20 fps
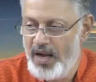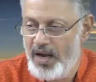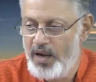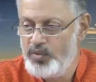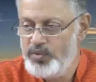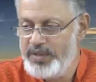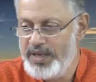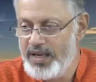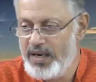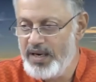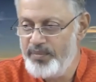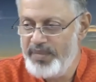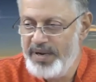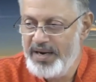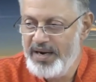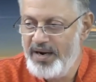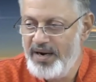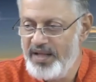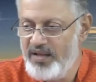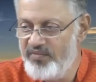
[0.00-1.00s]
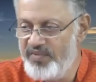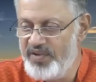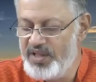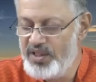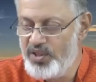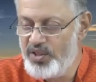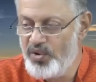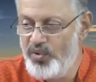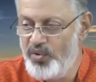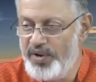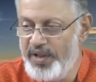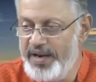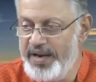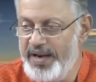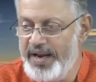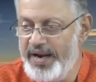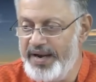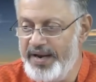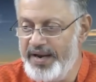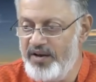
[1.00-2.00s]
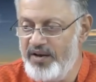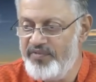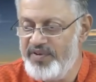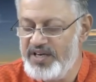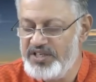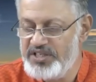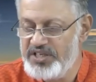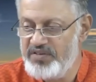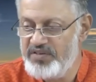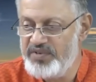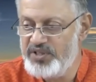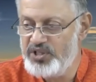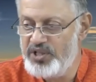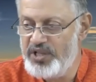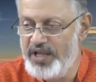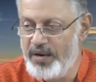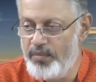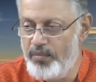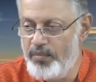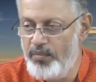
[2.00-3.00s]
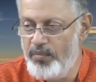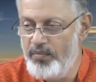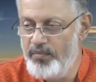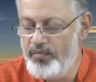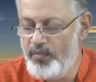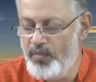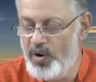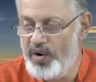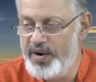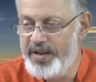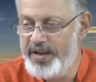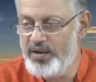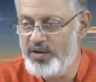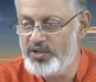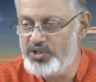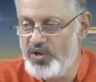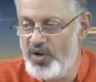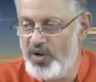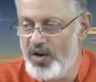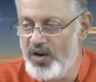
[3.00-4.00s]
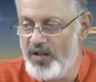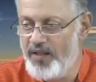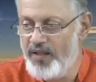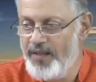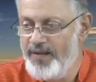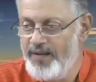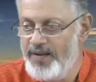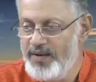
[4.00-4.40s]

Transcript: how they are mingling without any identification with their body at all.